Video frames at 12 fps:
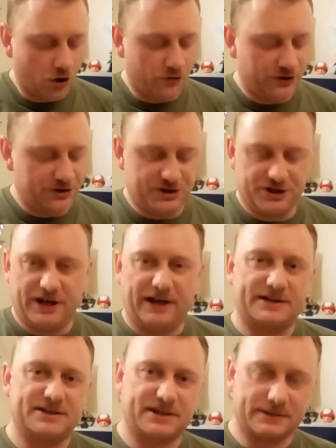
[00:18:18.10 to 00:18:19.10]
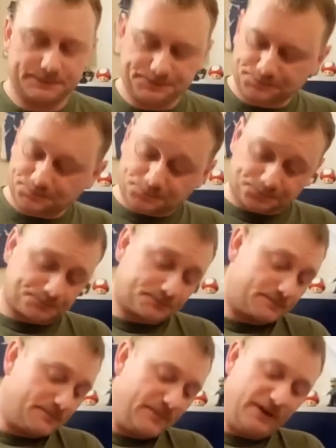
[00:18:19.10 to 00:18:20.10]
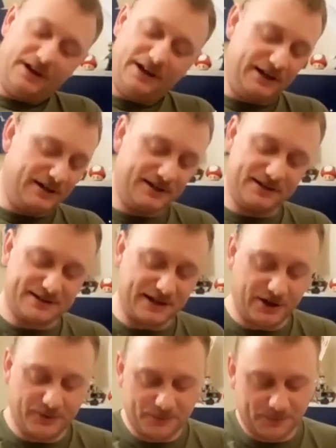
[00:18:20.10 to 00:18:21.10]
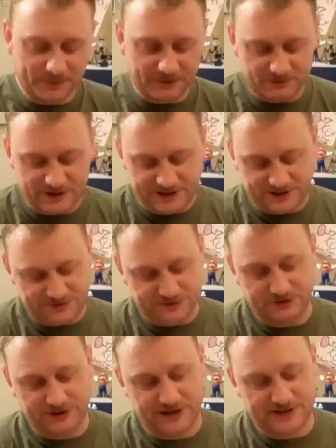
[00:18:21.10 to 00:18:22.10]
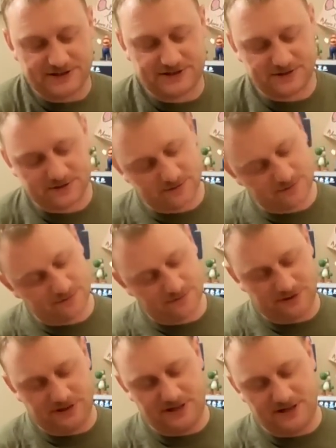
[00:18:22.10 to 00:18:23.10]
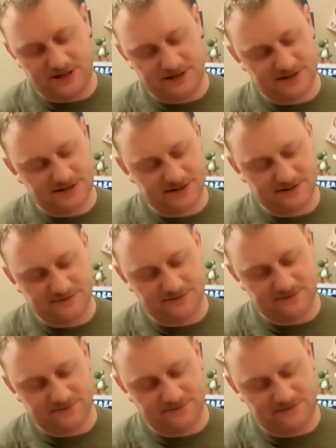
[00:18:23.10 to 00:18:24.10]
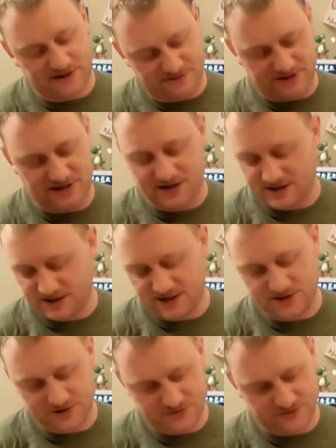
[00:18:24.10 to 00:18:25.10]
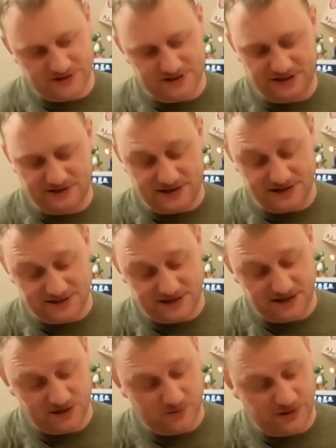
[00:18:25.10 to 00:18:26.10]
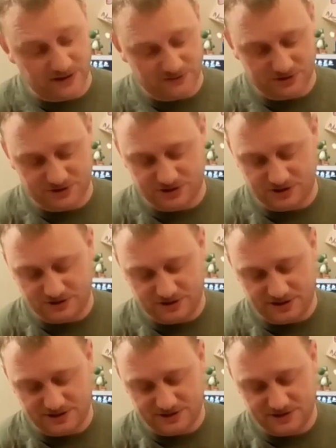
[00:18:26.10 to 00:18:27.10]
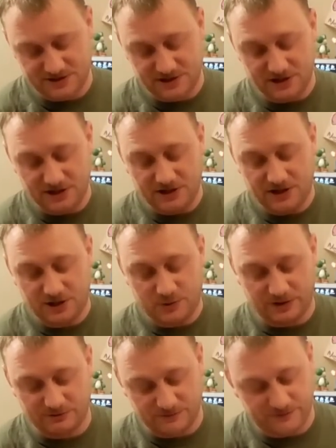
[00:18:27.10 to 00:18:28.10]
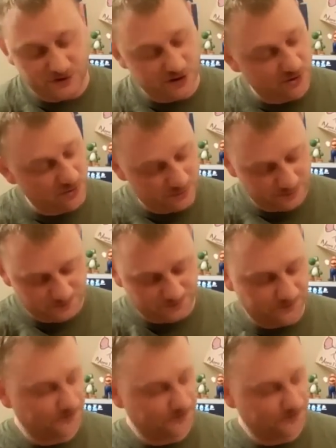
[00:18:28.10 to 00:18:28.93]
on the GX. So reading through this is very interesting. There's a quick, I'll just show you this, a quick review